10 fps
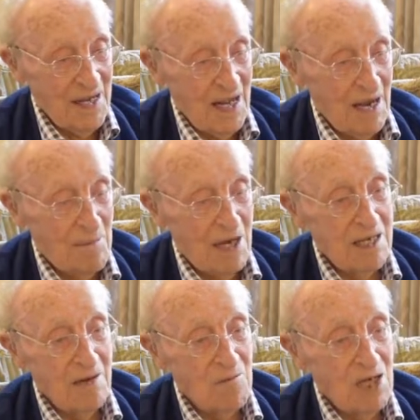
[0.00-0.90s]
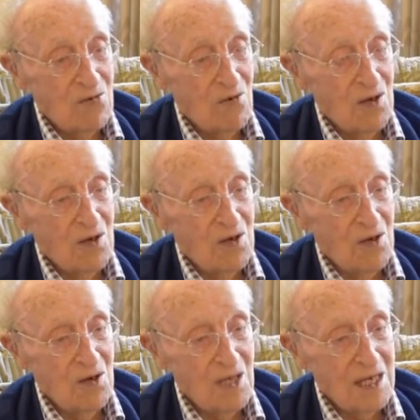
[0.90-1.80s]
I might have missed one or
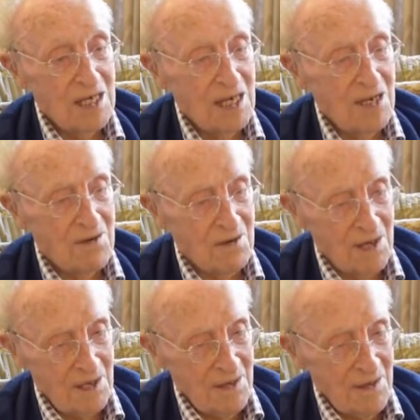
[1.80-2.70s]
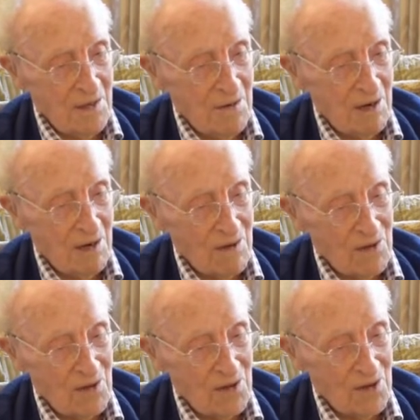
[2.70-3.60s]
two things out while I was
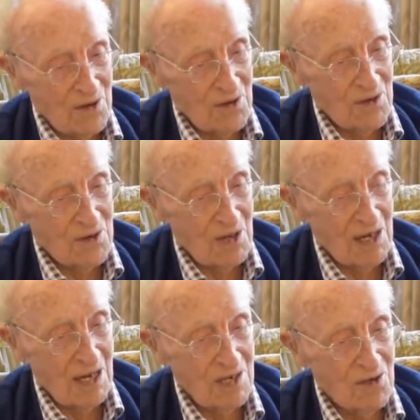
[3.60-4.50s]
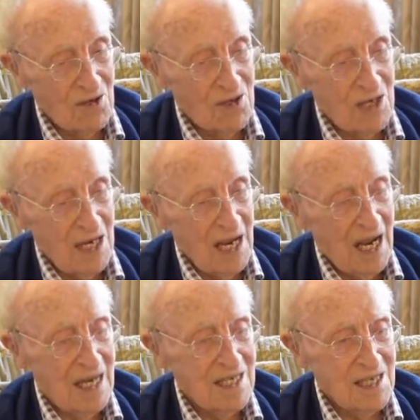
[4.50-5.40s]
going through, so I'll just
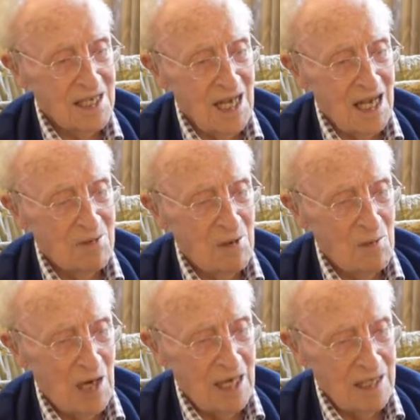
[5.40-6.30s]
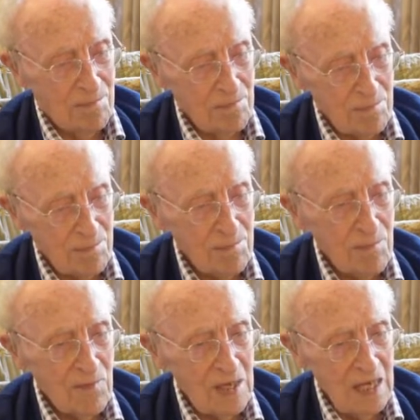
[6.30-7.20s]
exercise my mind.
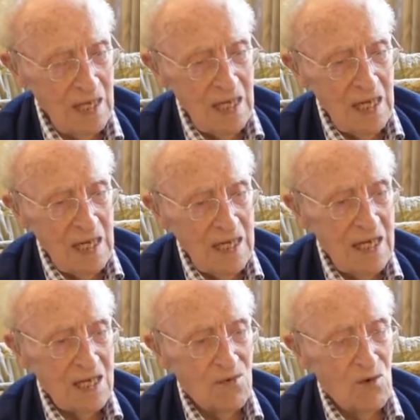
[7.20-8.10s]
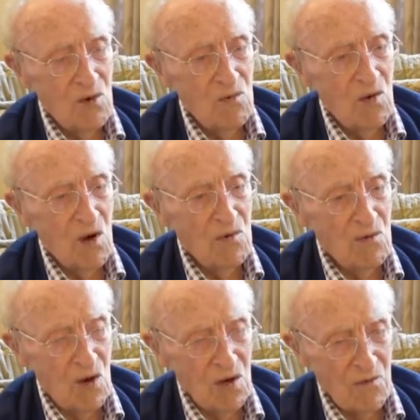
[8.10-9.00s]
Yes, one,
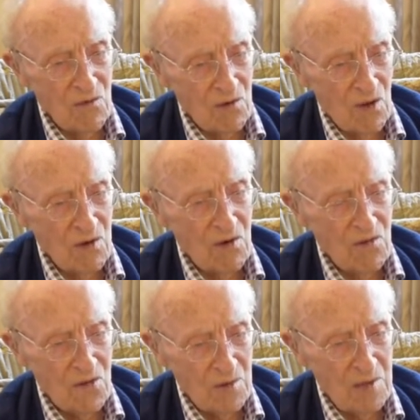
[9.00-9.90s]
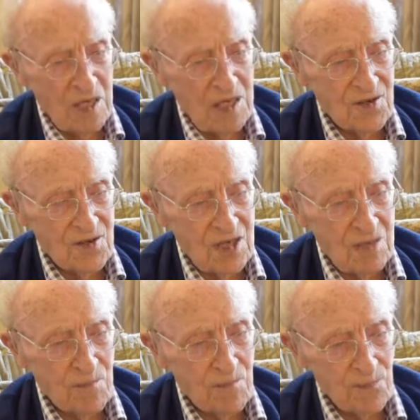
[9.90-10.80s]
one, of, one of them is
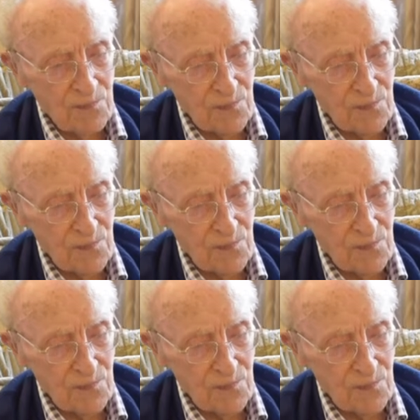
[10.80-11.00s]
um,